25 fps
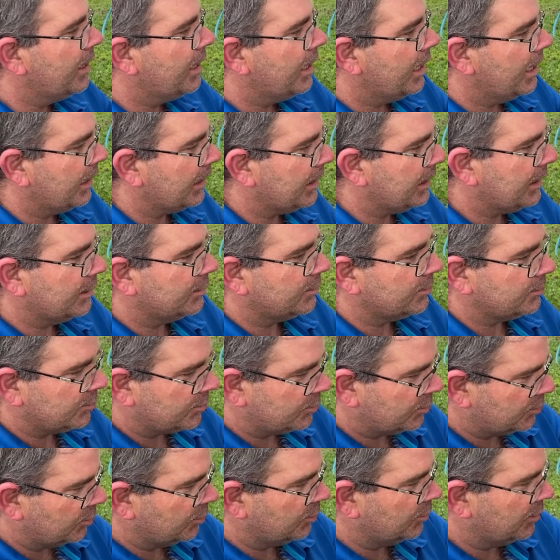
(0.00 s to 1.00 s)
and get
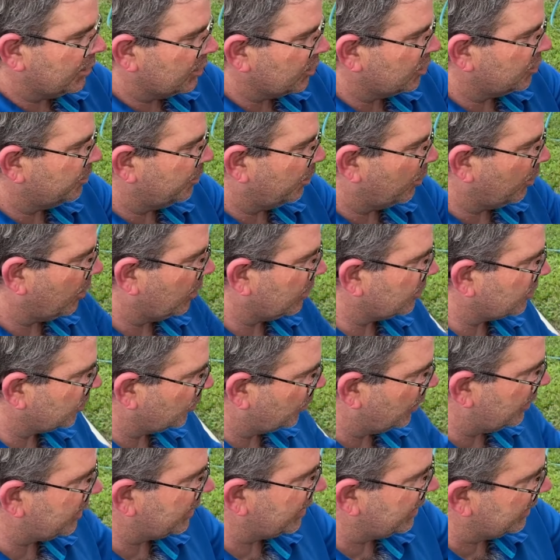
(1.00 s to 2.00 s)
to this part to
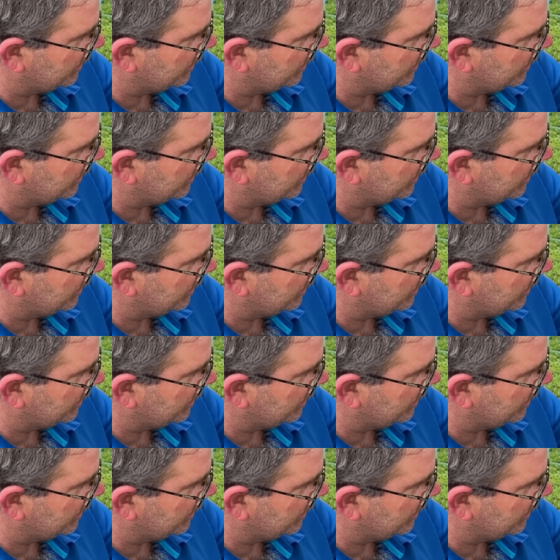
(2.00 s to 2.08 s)
where you can